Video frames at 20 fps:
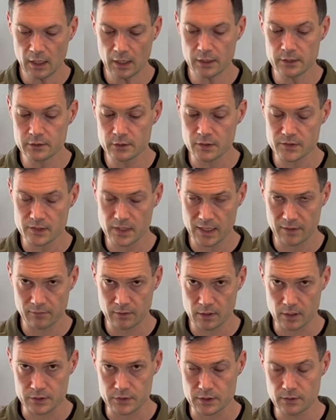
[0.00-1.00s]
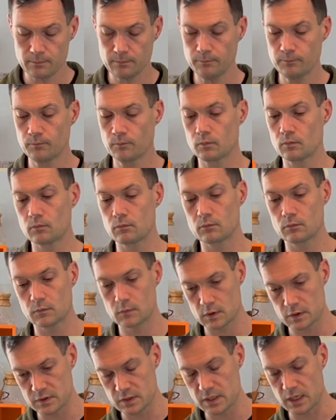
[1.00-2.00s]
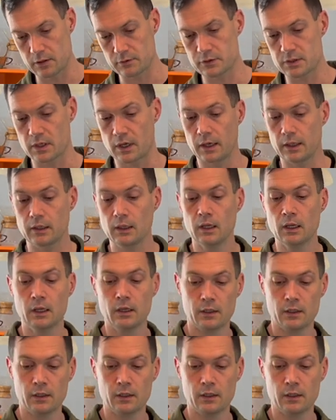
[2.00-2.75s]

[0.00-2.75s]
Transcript: Doesn't have a gusset, that's a downside.